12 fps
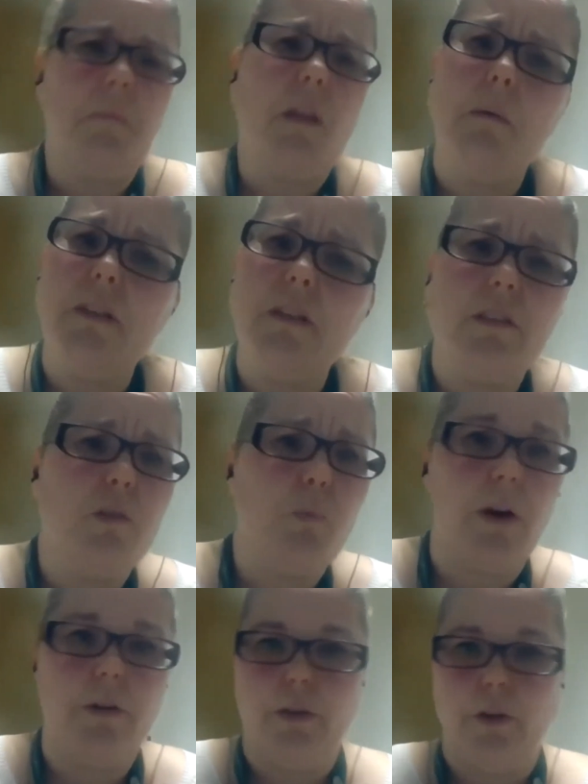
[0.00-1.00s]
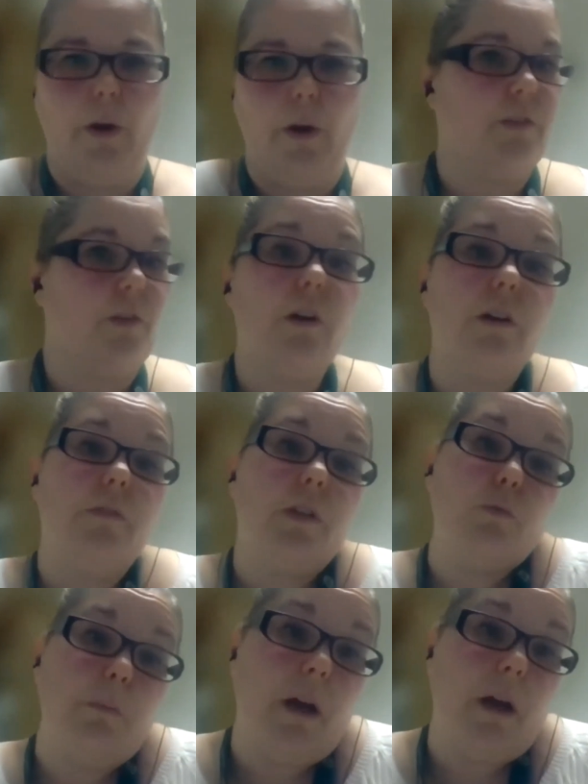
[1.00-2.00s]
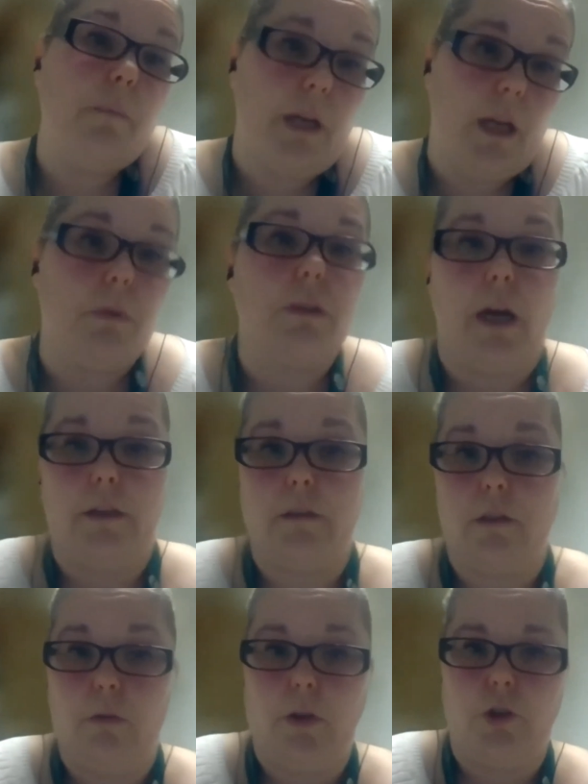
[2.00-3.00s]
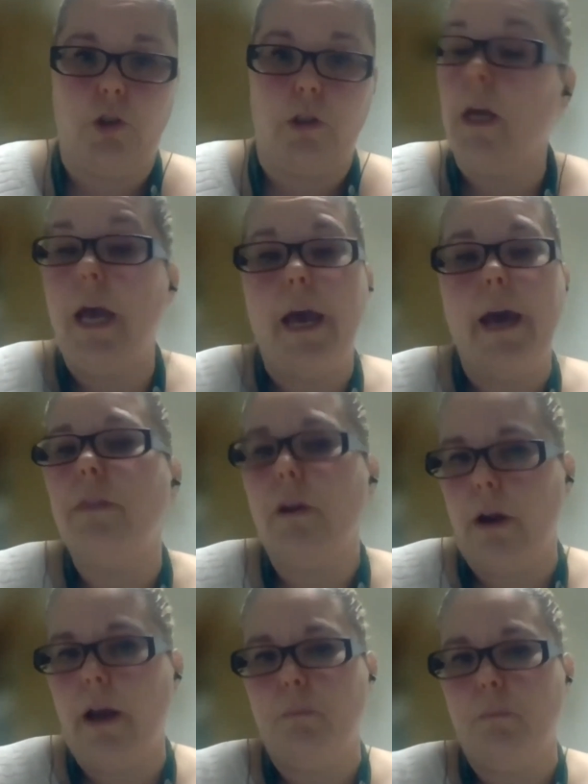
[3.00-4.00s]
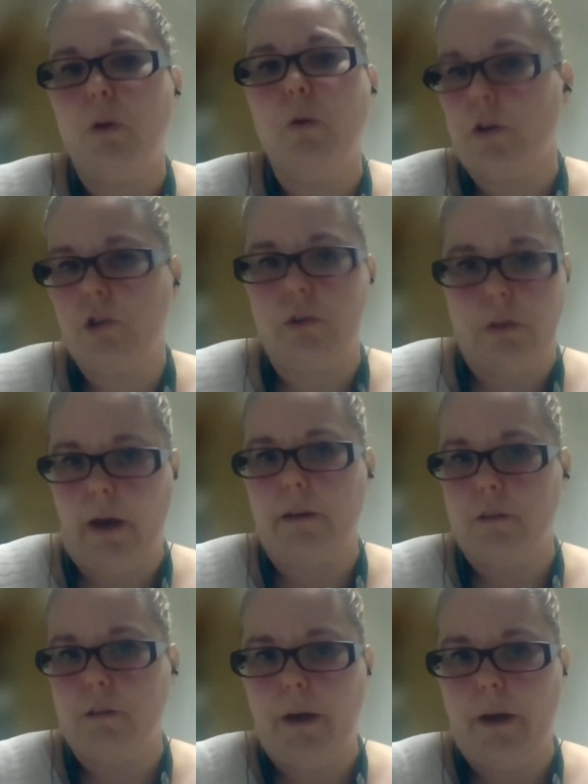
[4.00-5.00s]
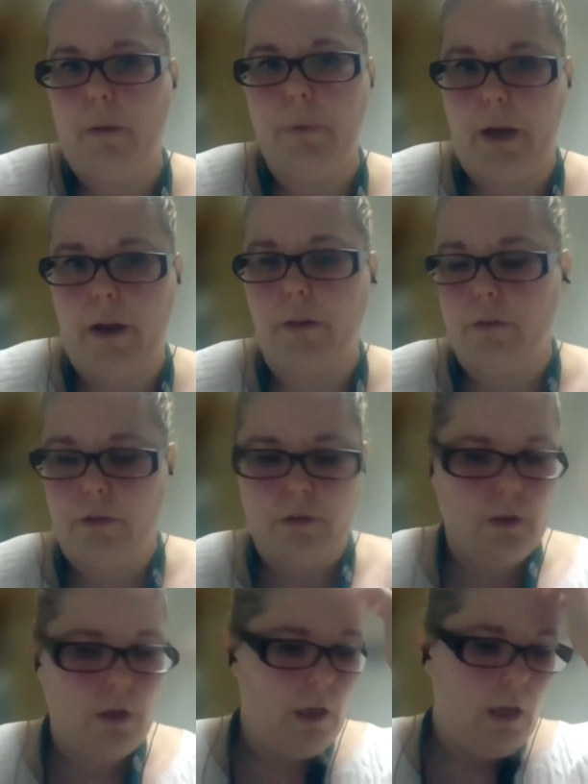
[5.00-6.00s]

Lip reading: But this is where, as an archivist, we might have been able to ask the question. And there had been questions asked by others.